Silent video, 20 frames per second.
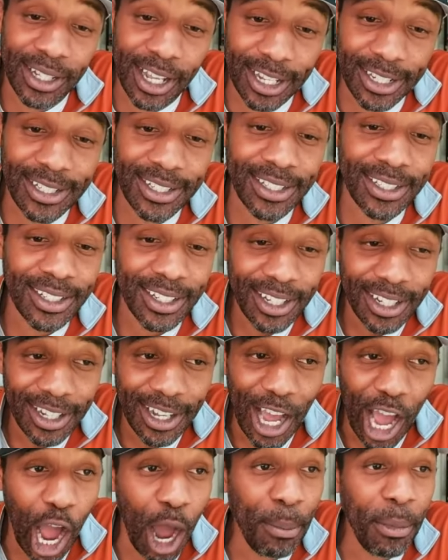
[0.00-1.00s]
That's
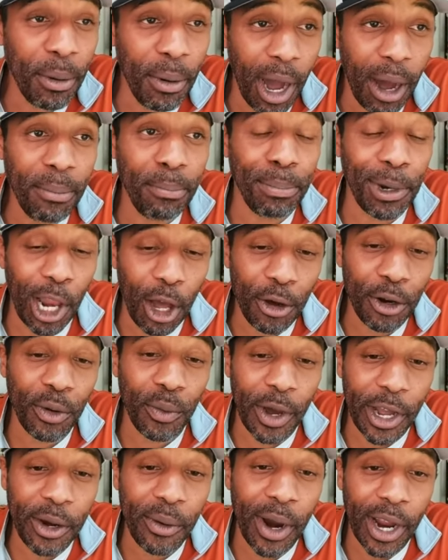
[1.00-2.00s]
I'm I'm blown
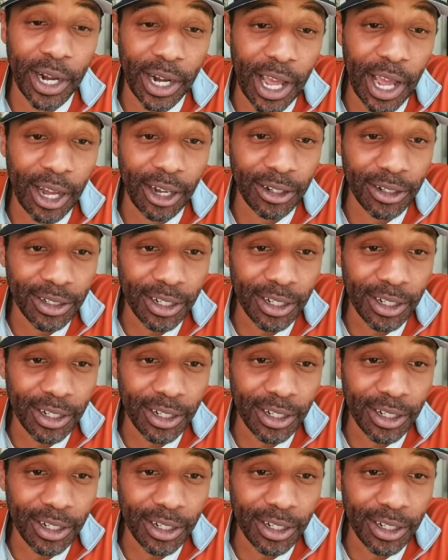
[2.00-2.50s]
away right now.